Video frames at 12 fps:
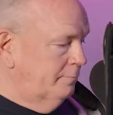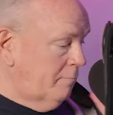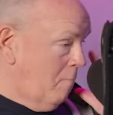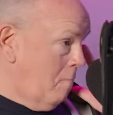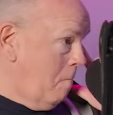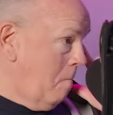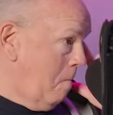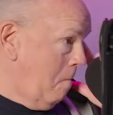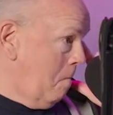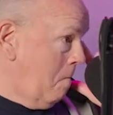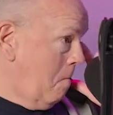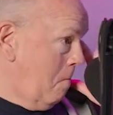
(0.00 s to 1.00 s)

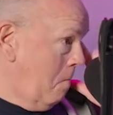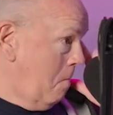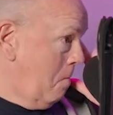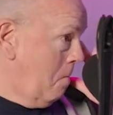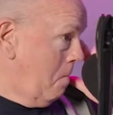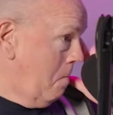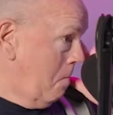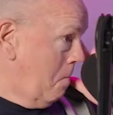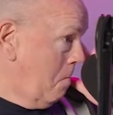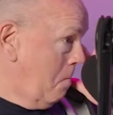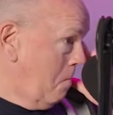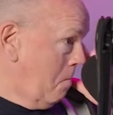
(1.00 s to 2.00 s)

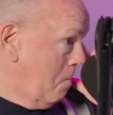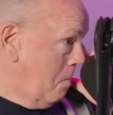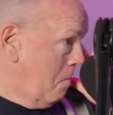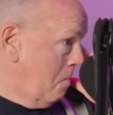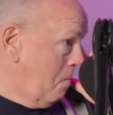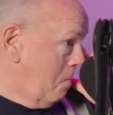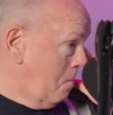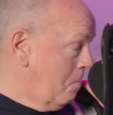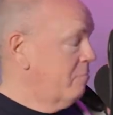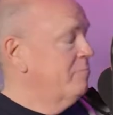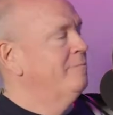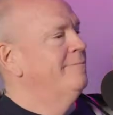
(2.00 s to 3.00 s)

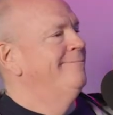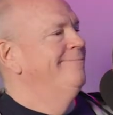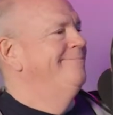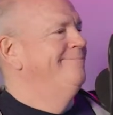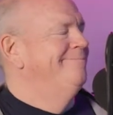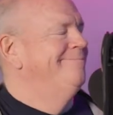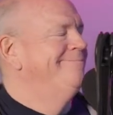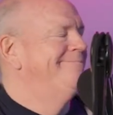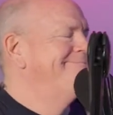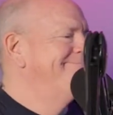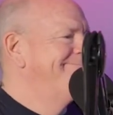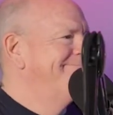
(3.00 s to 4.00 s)

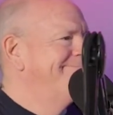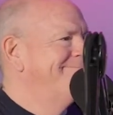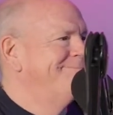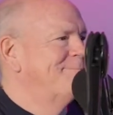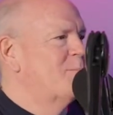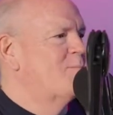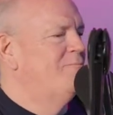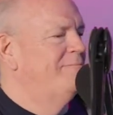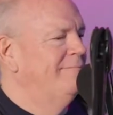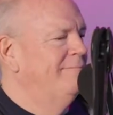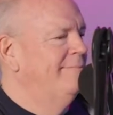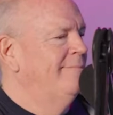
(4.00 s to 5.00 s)

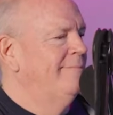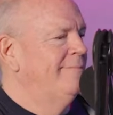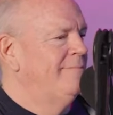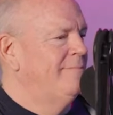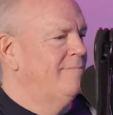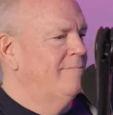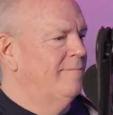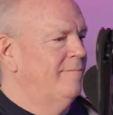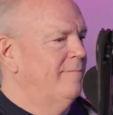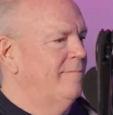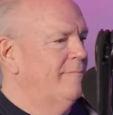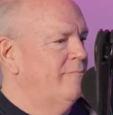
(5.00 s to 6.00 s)

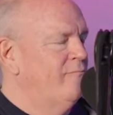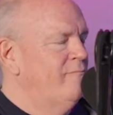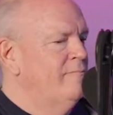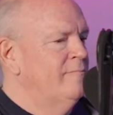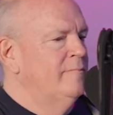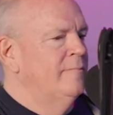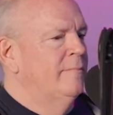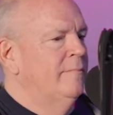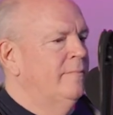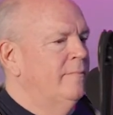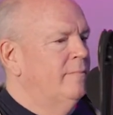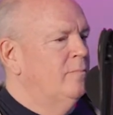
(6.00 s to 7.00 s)

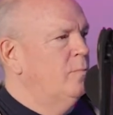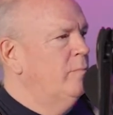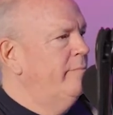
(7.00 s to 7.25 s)
No words are spoken by the person on screen.